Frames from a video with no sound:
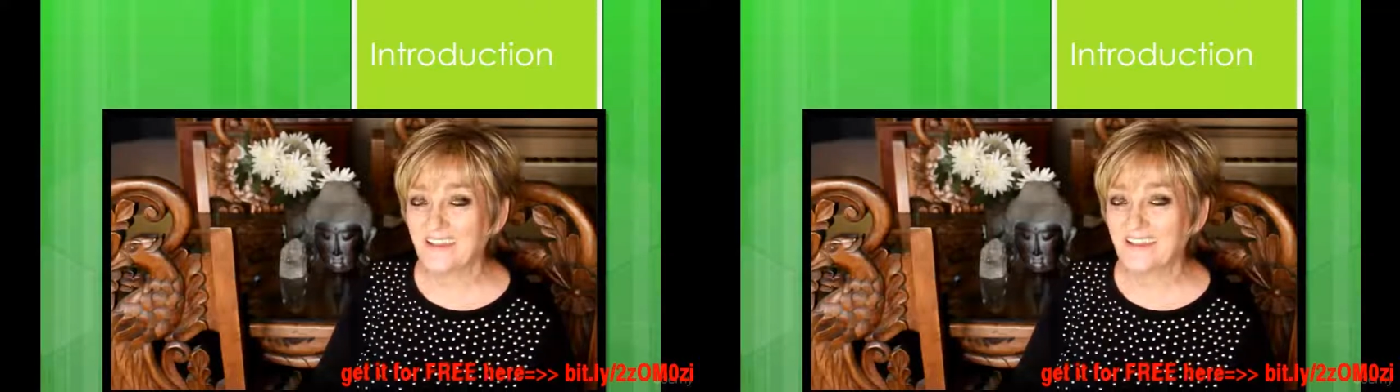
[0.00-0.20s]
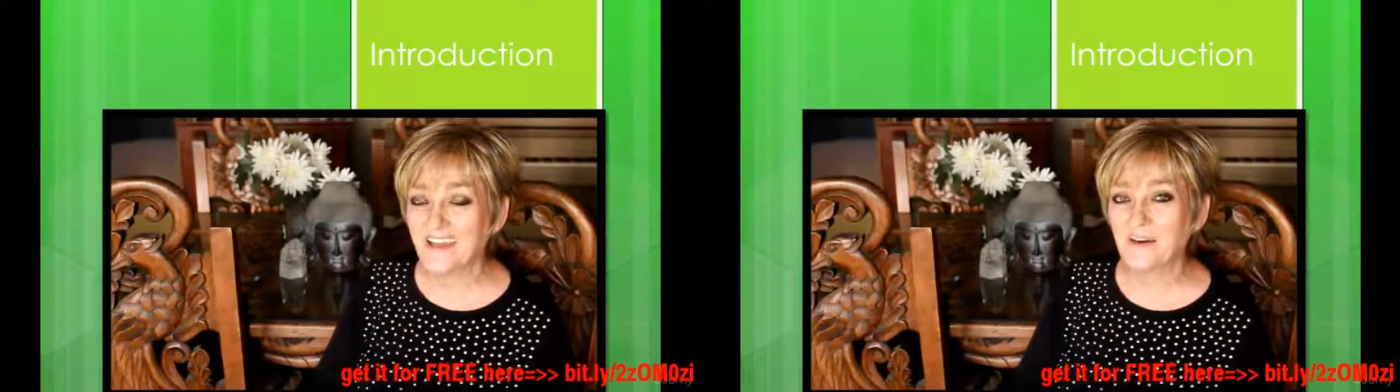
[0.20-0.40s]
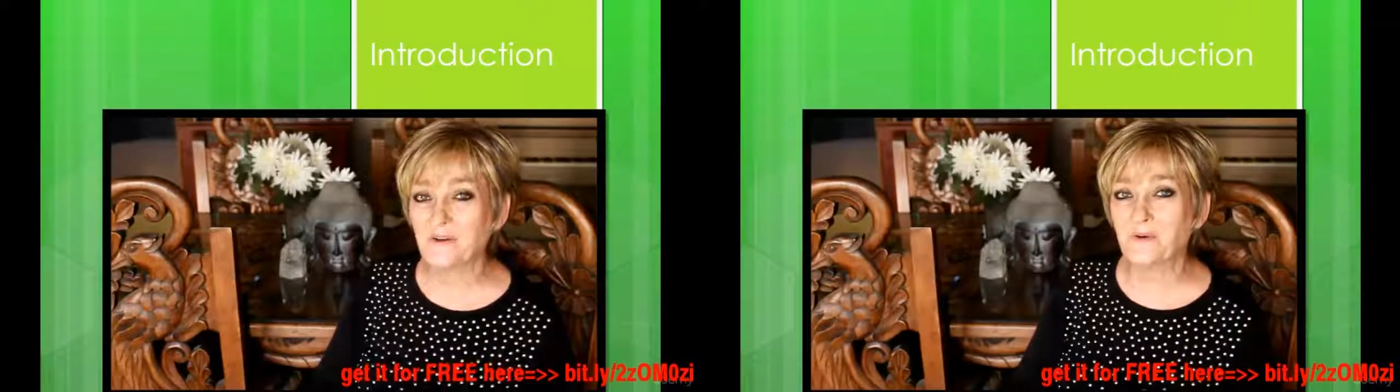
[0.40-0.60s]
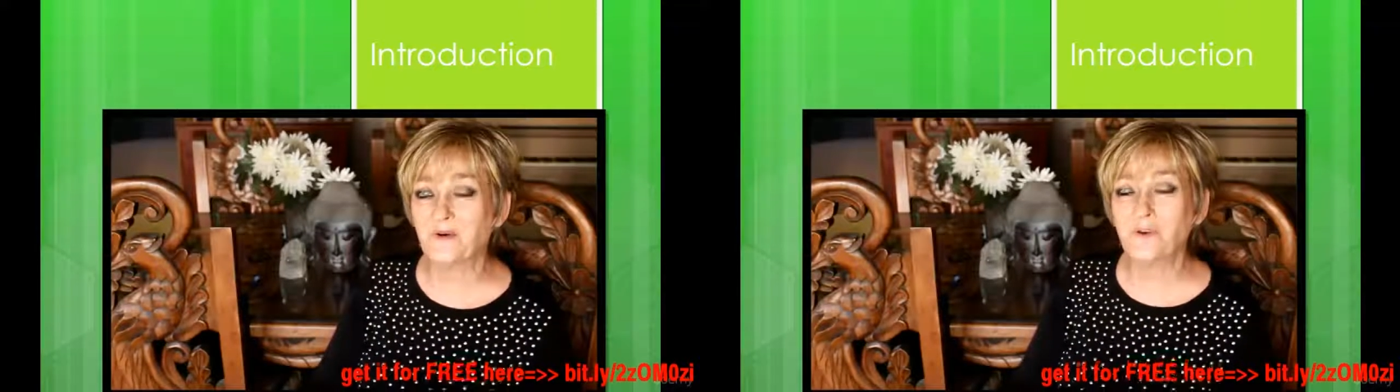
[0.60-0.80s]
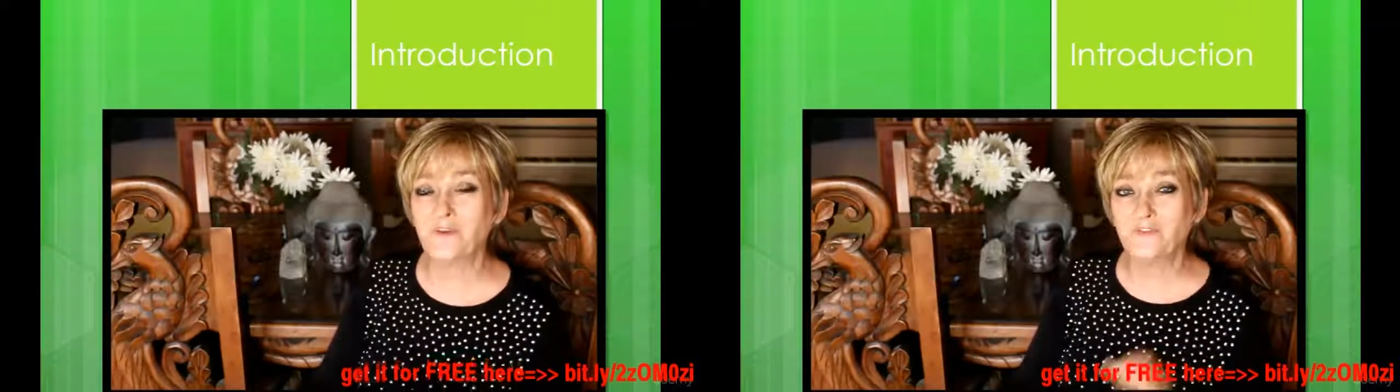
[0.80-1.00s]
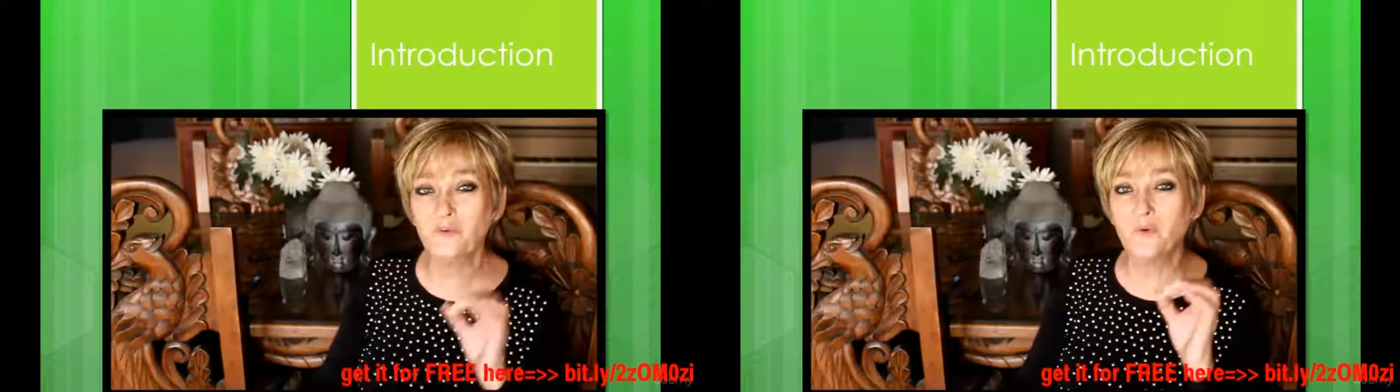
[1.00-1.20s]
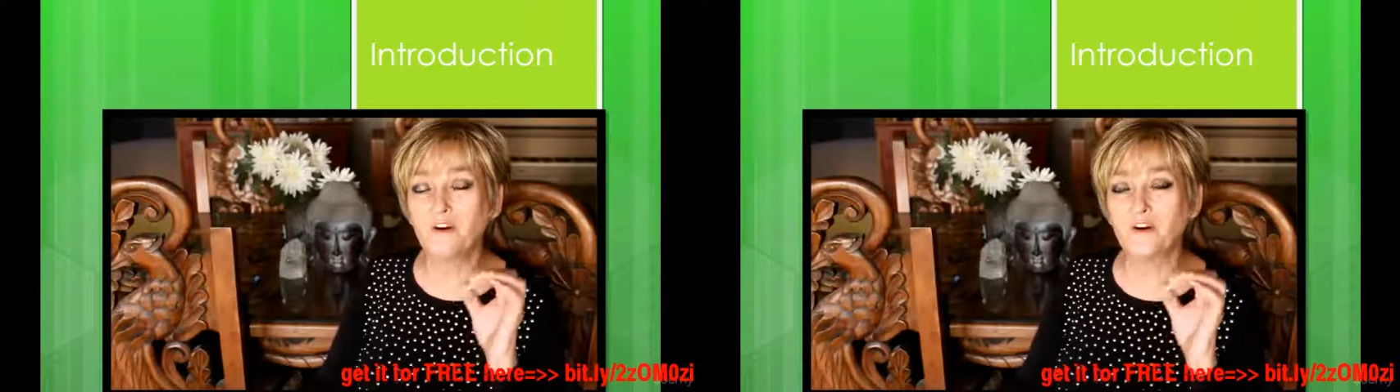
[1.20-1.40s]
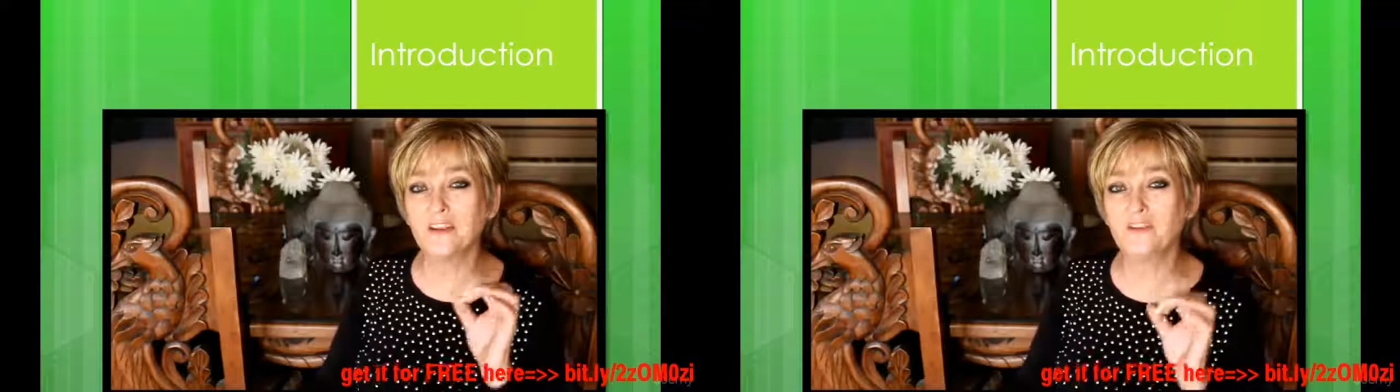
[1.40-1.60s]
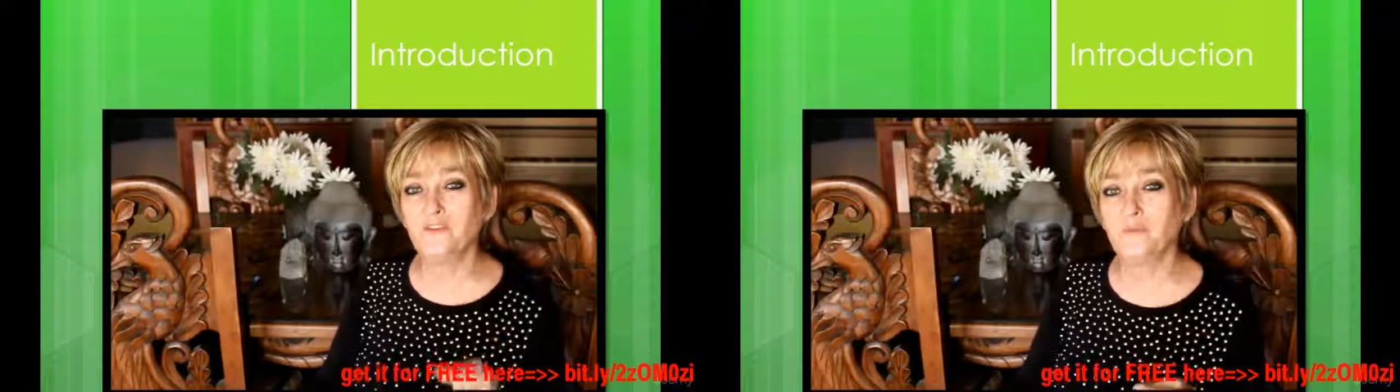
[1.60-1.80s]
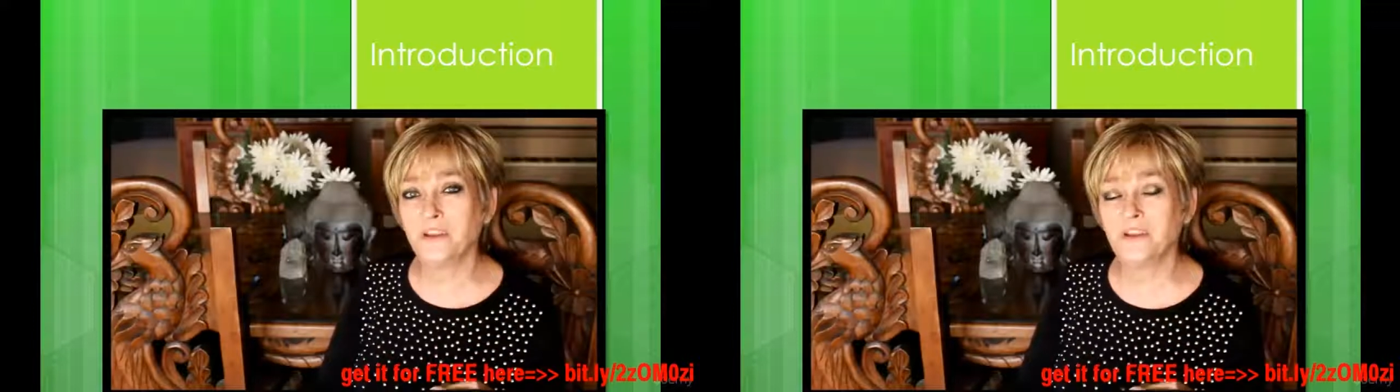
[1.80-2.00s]
Now, if you are a
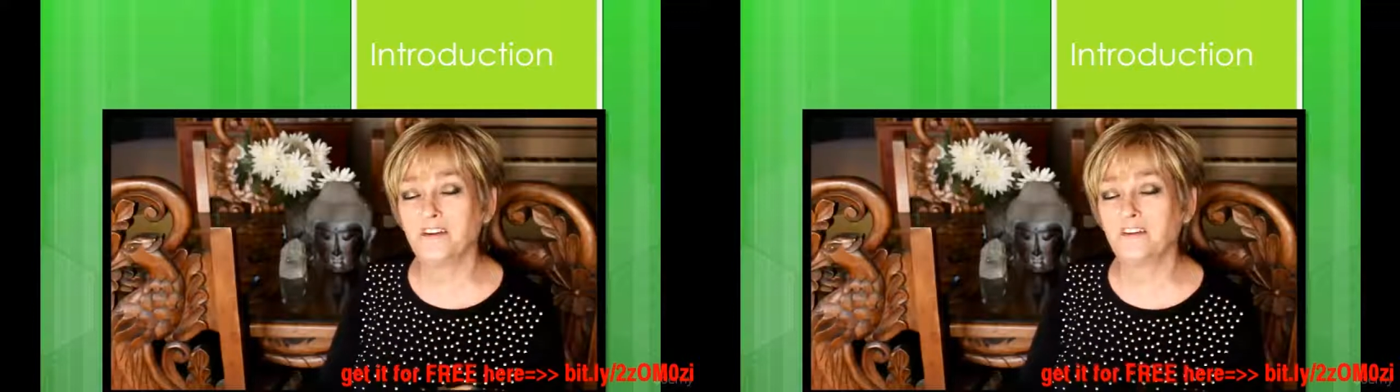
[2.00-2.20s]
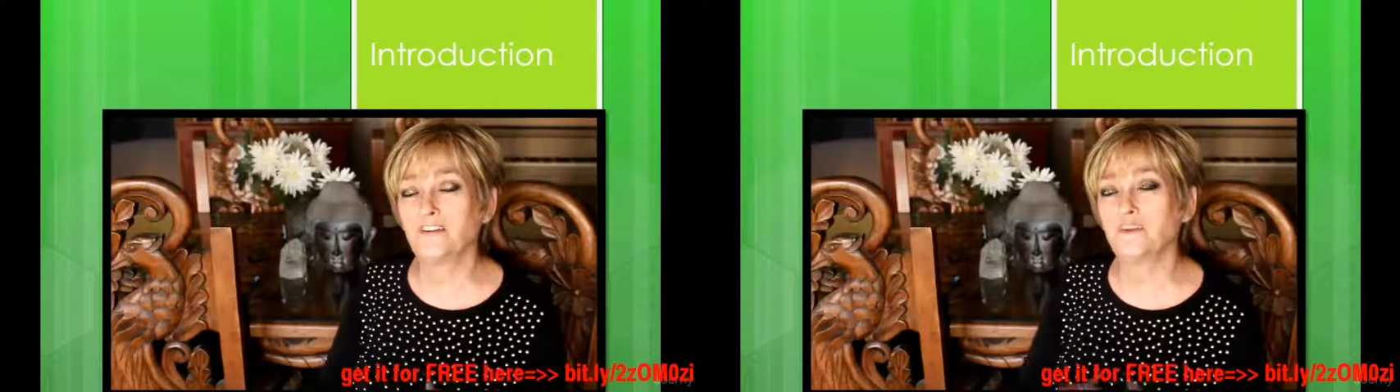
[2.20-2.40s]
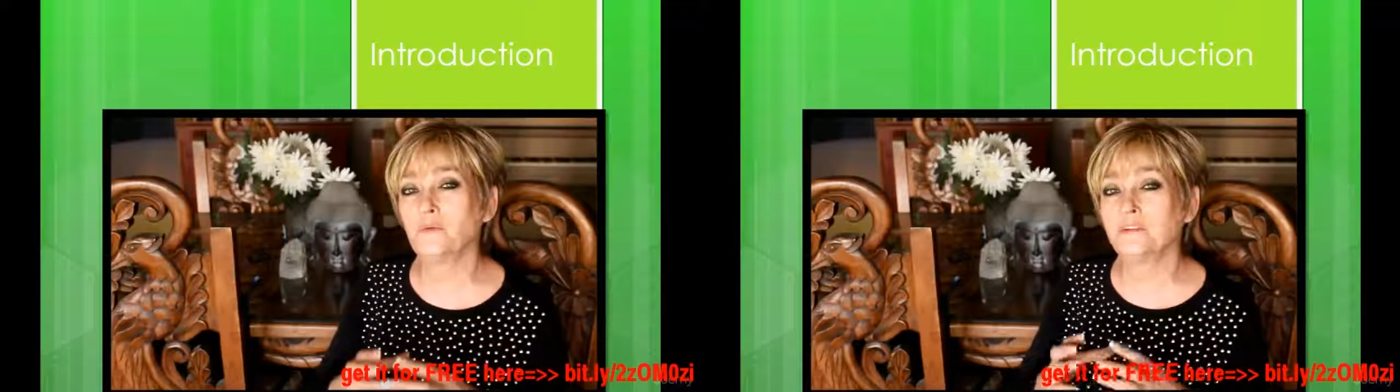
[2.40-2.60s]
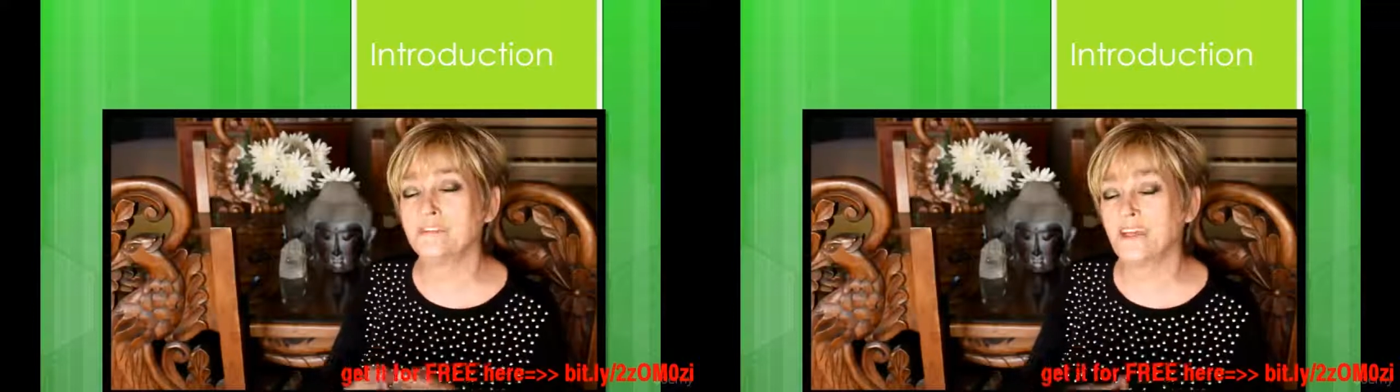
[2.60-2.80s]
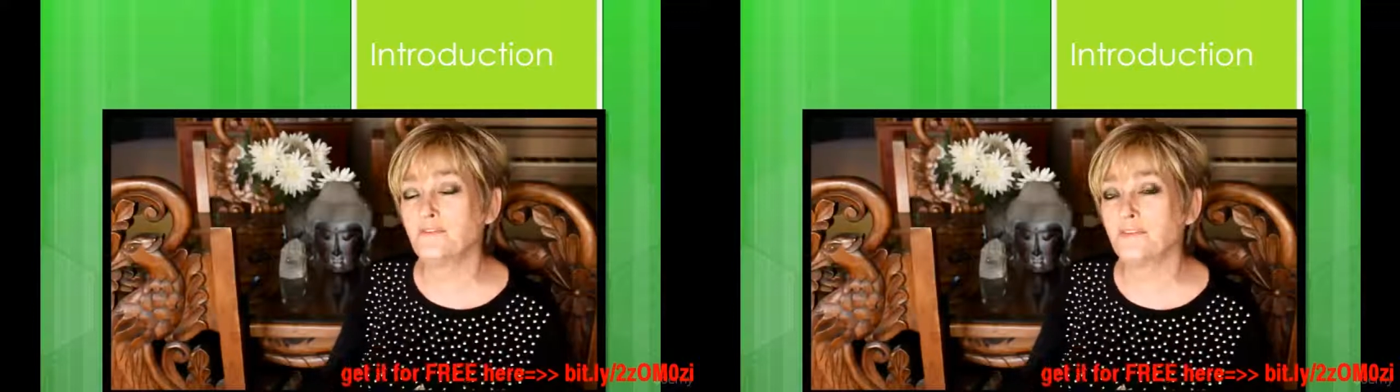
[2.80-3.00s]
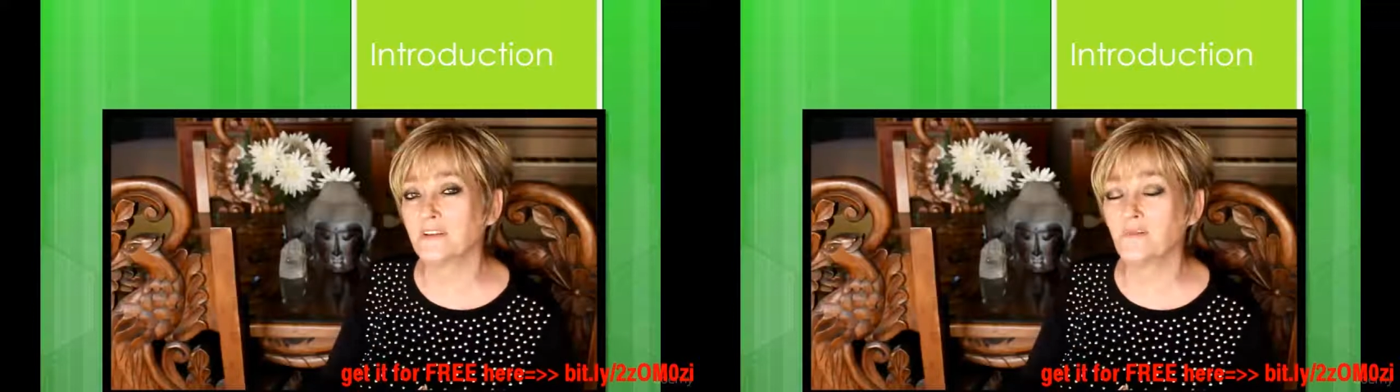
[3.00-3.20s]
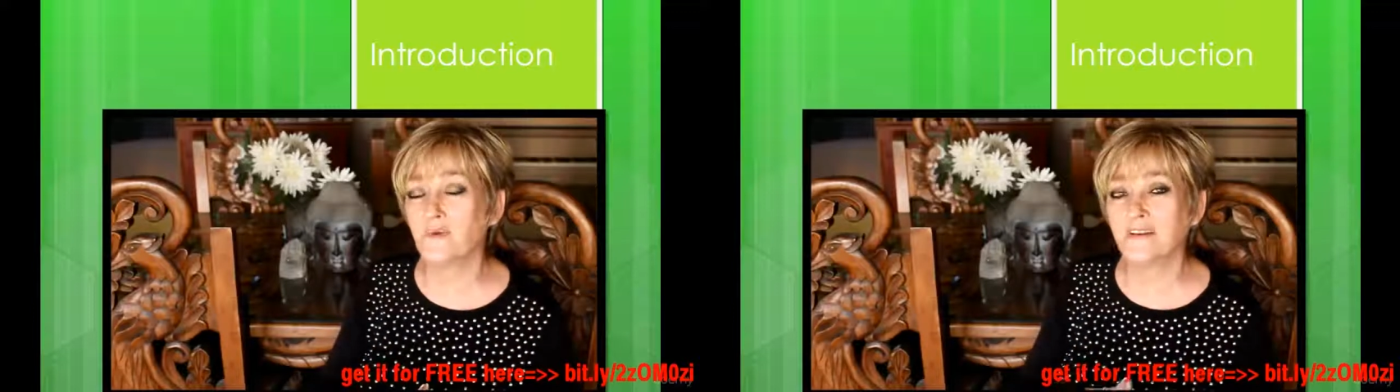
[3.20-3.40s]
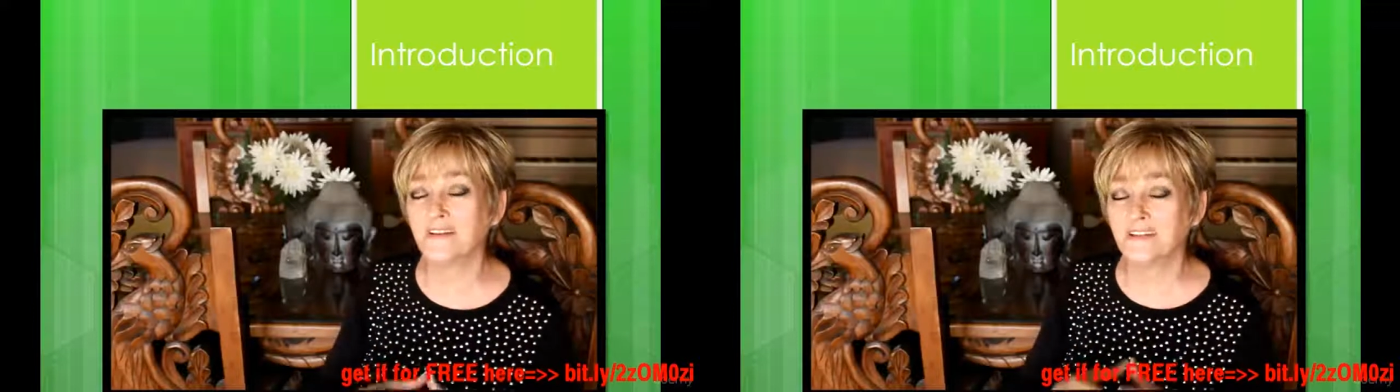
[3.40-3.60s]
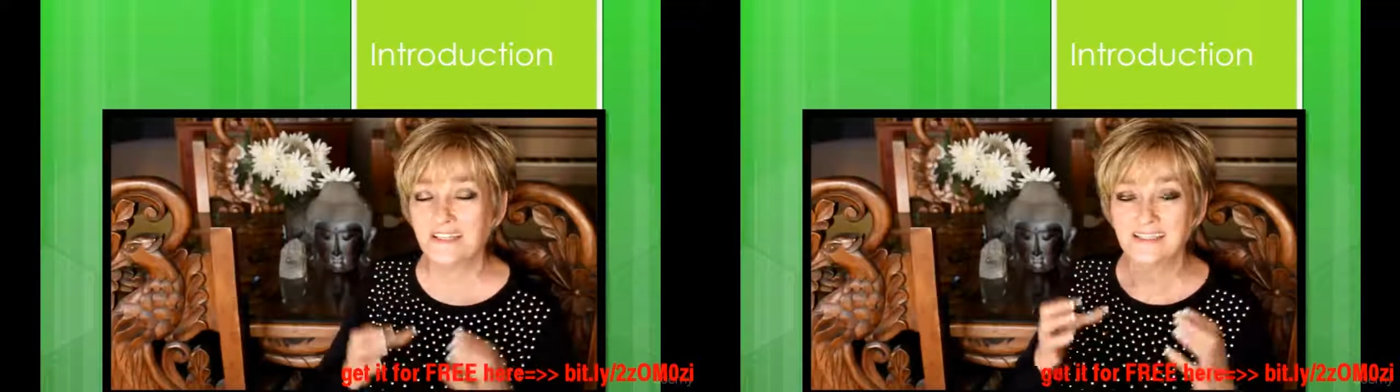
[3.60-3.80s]
new beginner, you will definitely want to